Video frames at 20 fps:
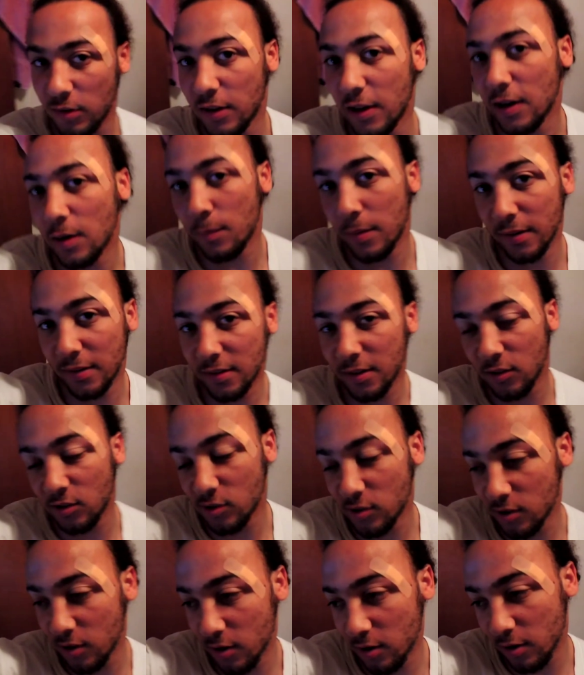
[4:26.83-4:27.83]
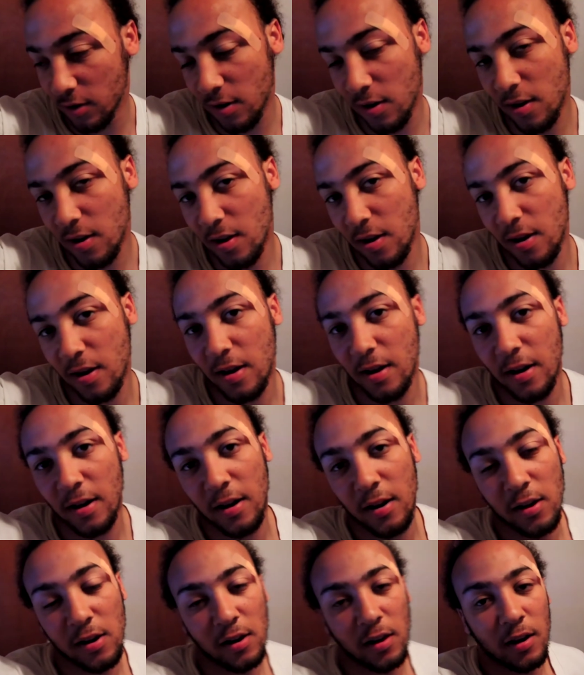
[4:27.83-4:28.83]
See, I got my stitches here.
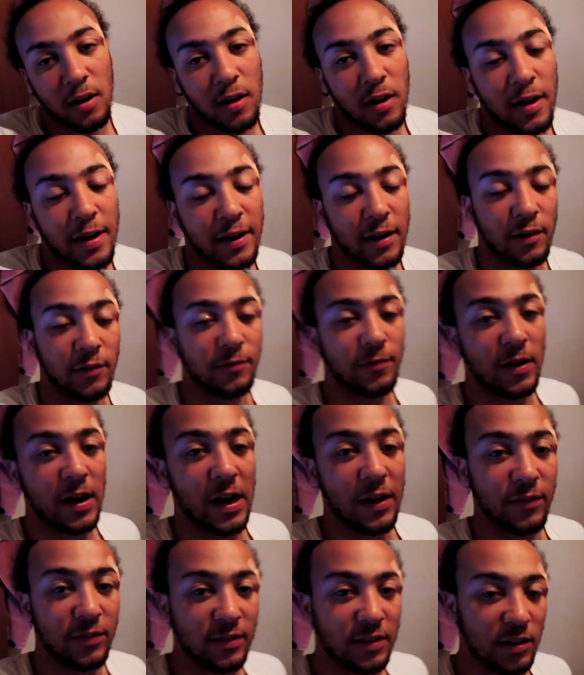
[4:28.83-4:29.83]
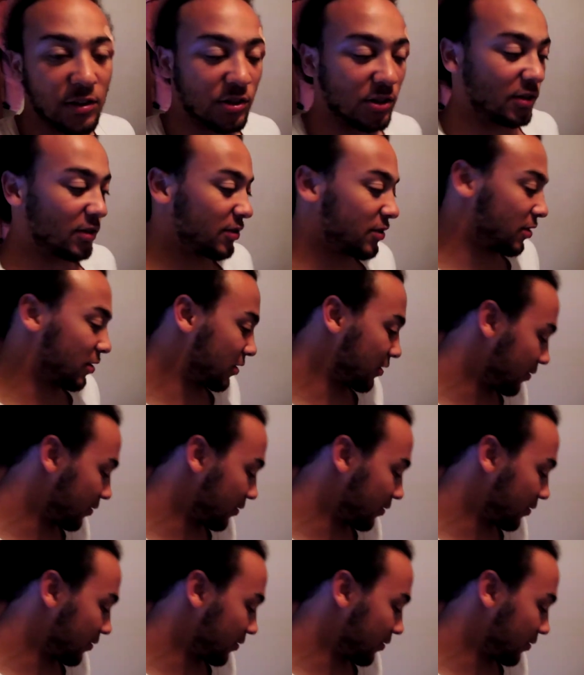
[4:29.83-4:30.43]
I got 5 stitches.